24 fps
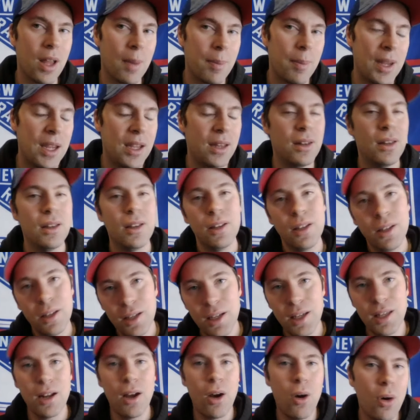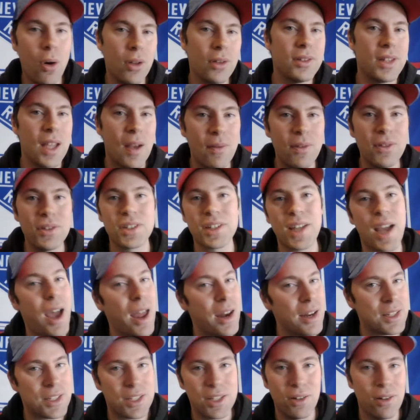I mean, you know, the Devils
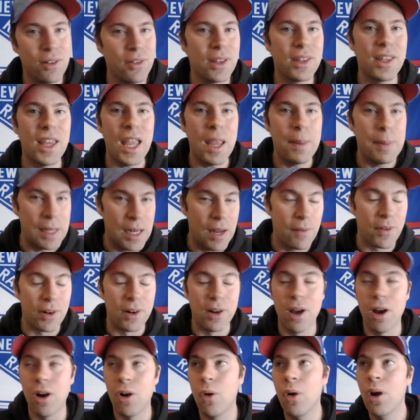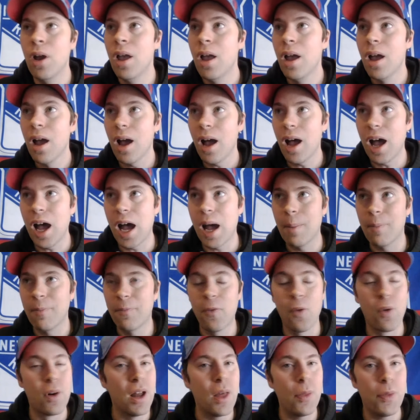kind of still in the game. You never know.
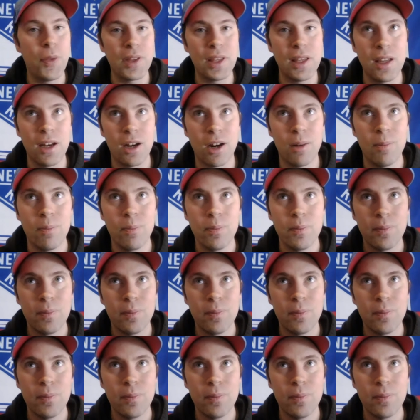4-0 here.